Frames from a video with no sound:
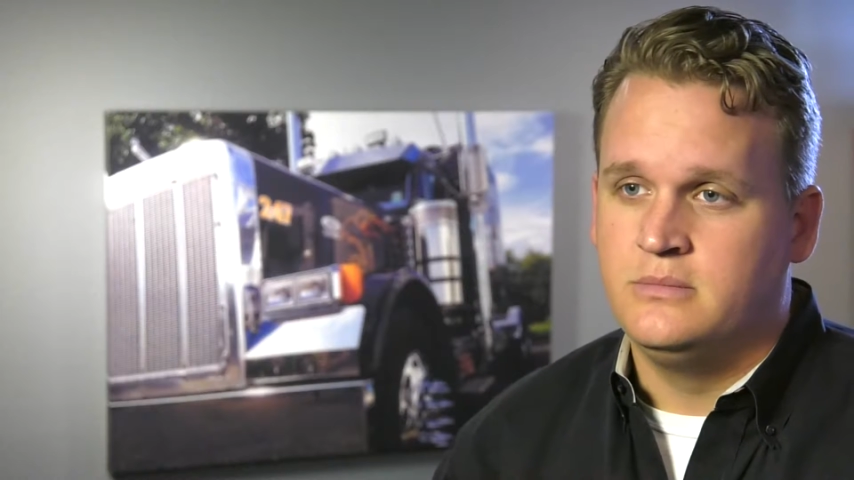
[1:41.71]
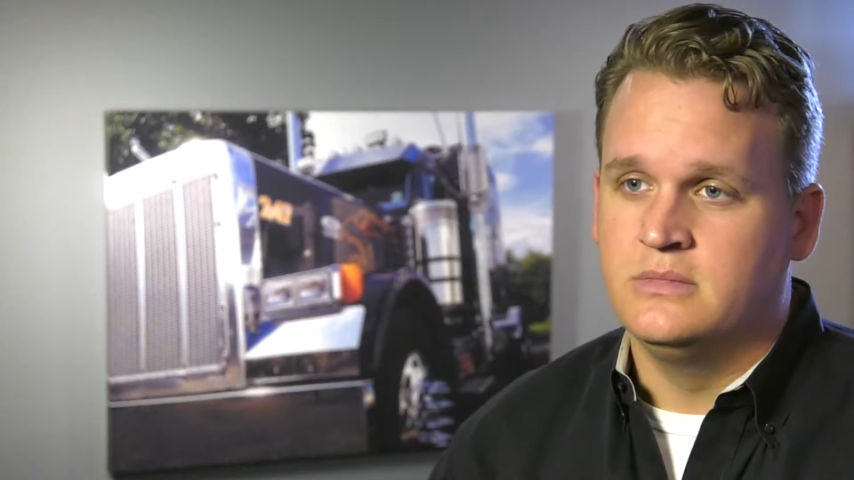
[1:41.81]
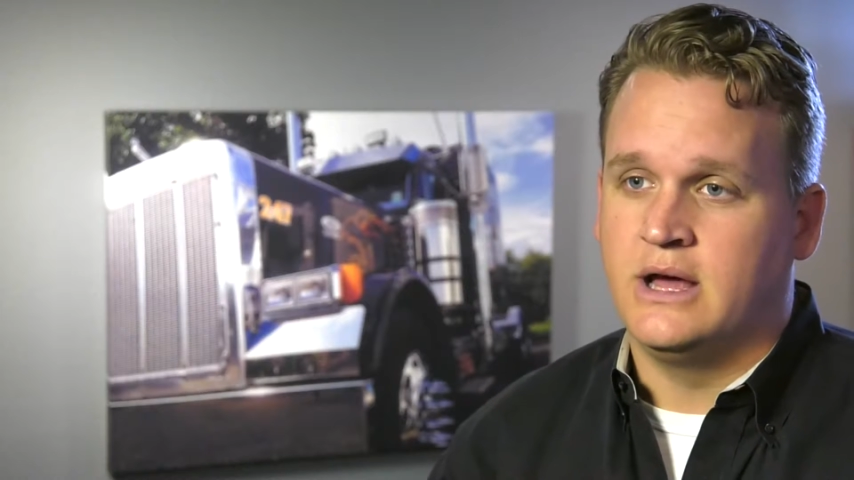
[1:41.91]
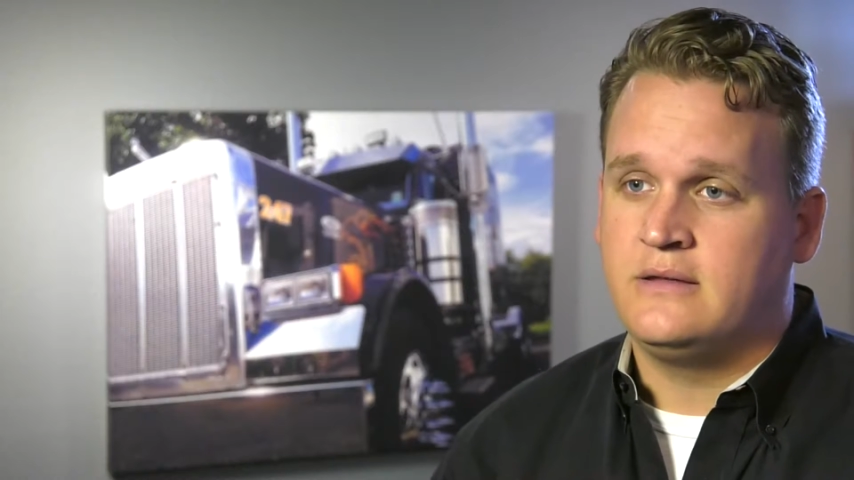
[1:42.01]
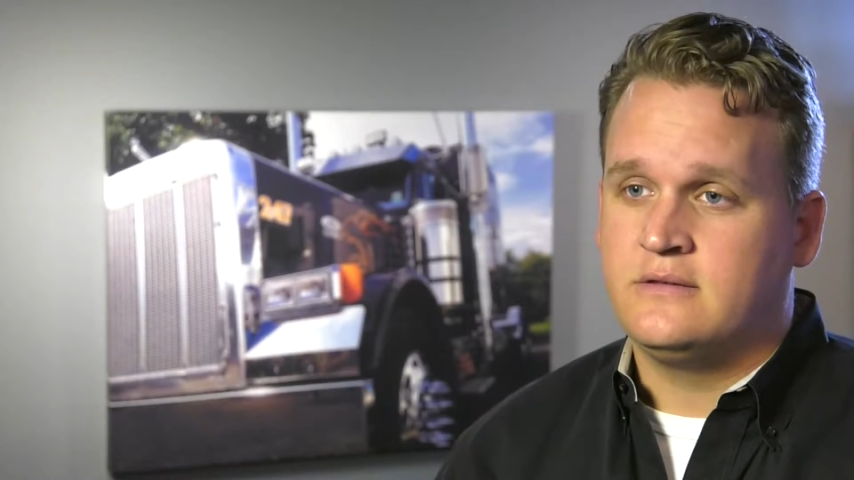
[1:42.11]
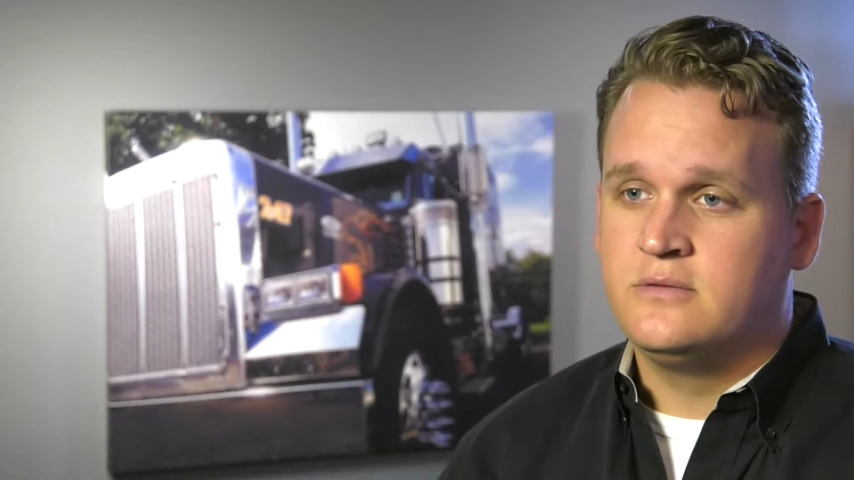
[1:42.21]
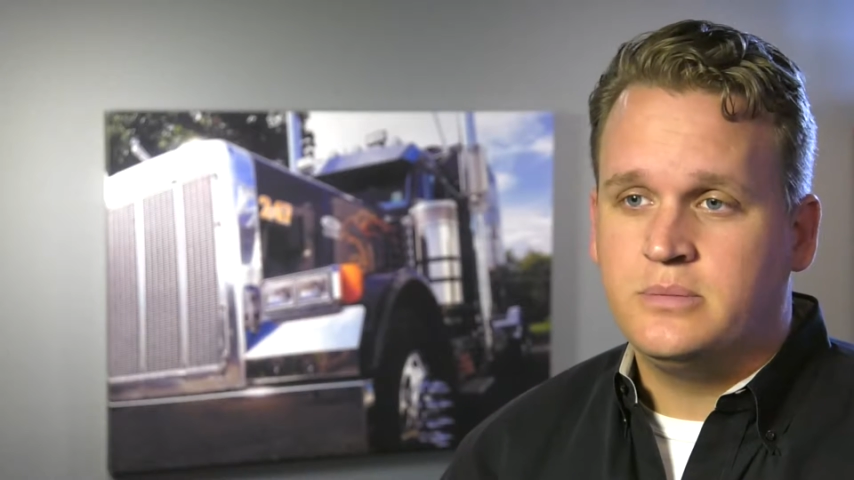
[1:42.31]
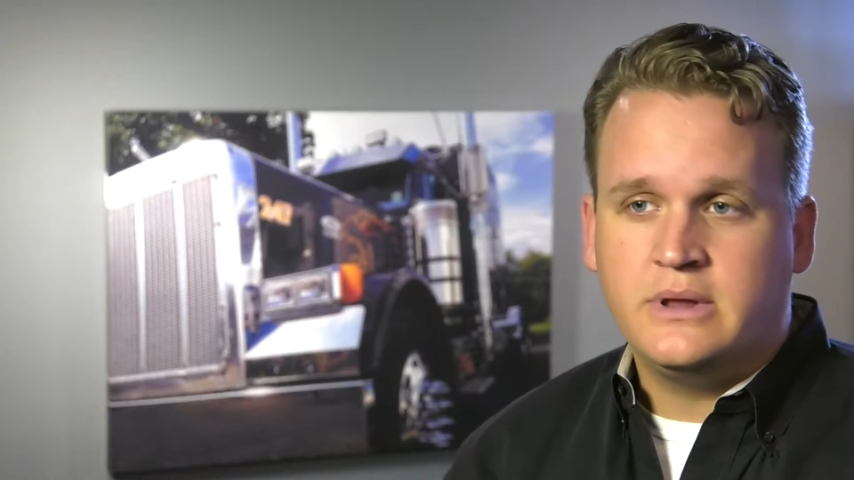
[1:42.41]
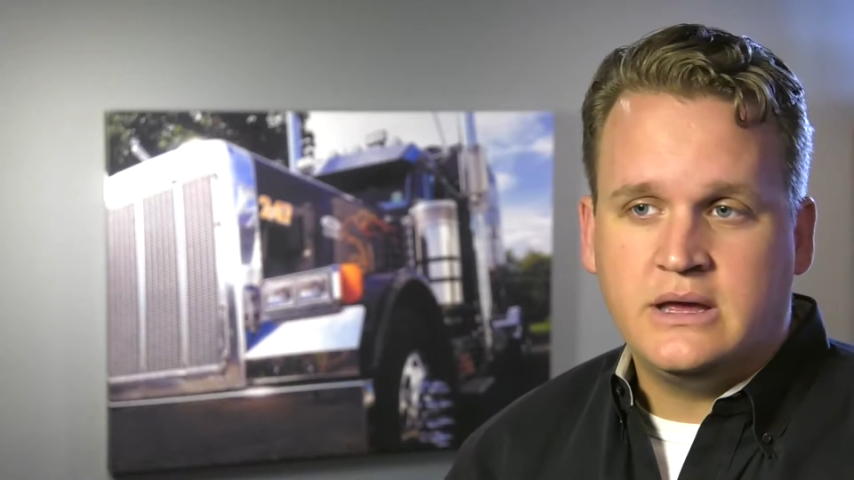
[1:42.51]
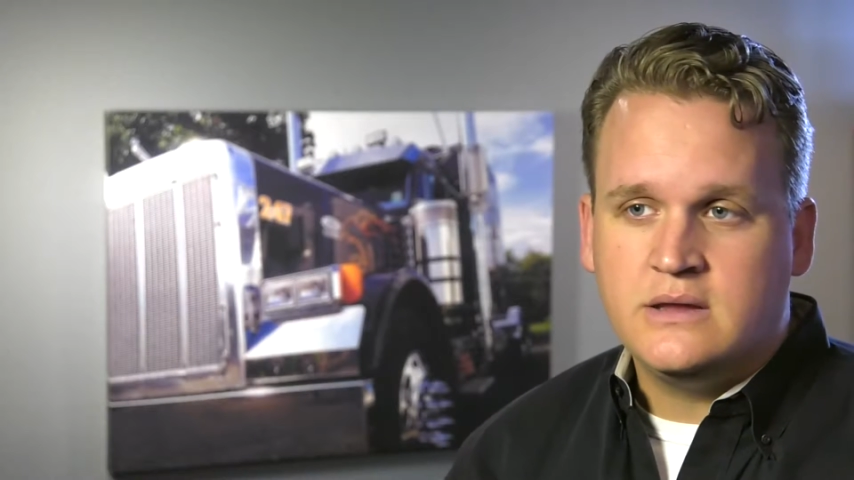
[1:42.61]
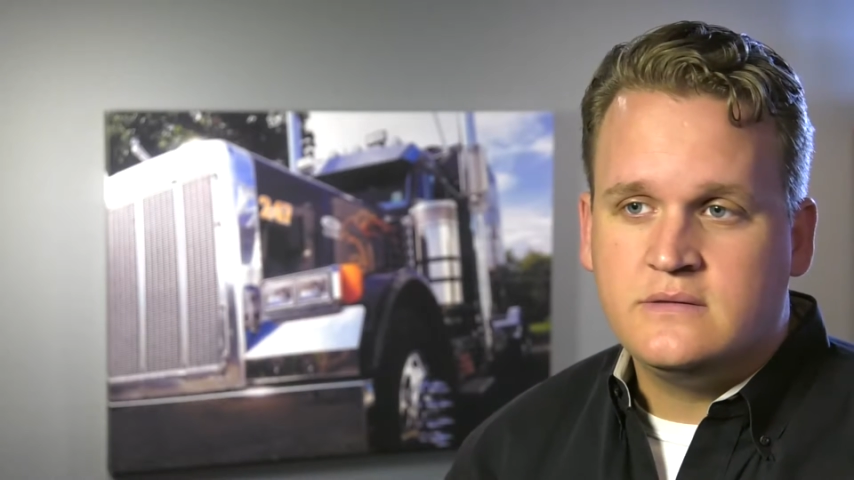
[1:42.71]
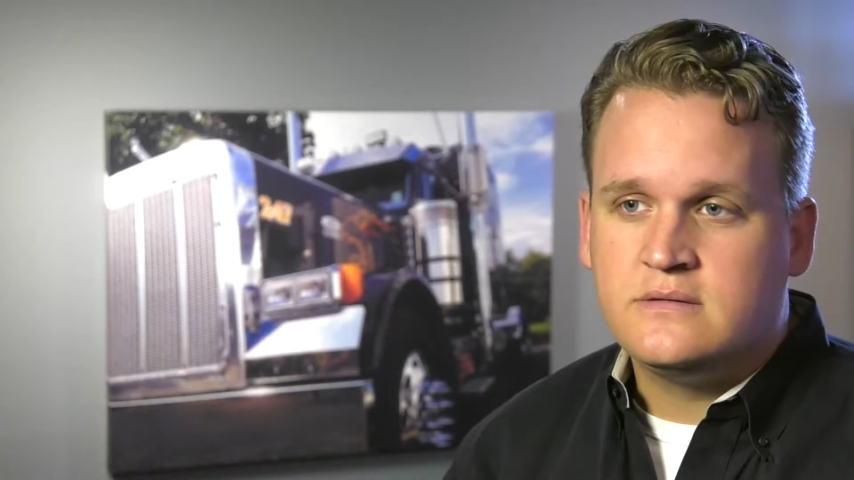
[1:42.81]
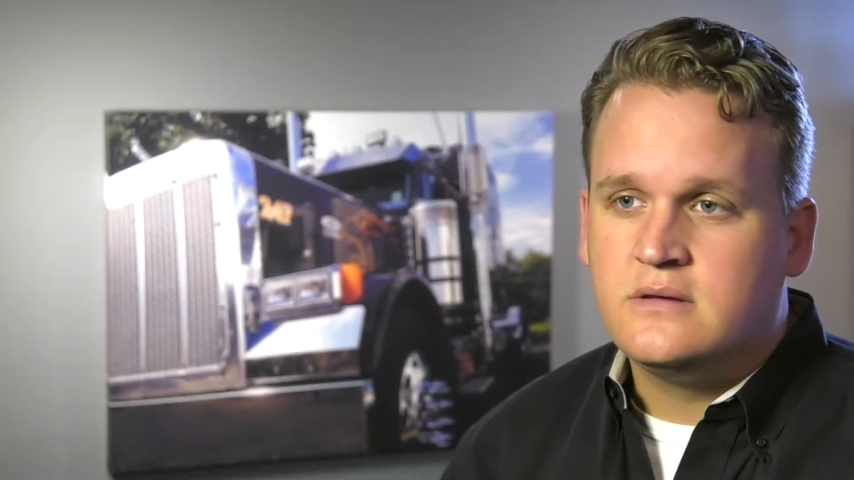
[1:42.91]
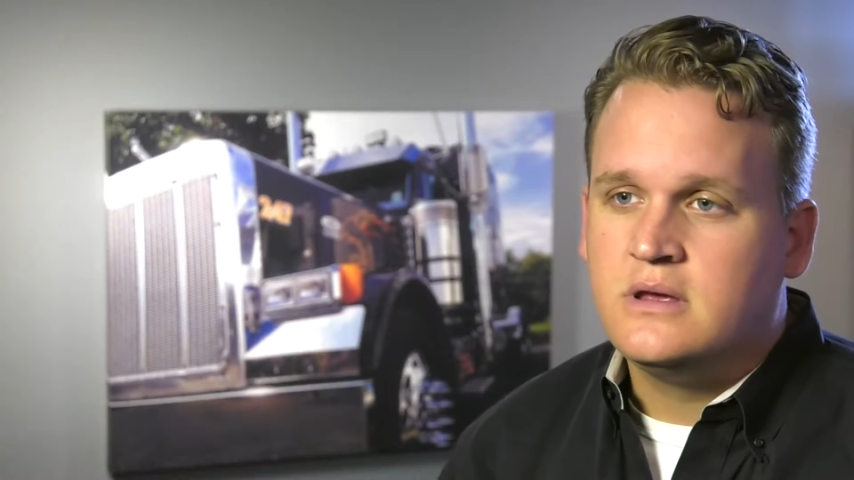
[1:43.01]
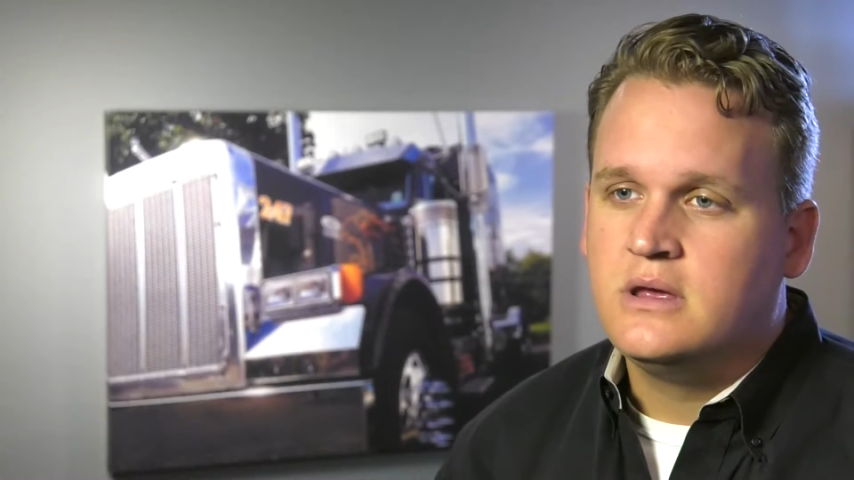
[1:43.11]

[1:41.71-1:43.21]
license plates,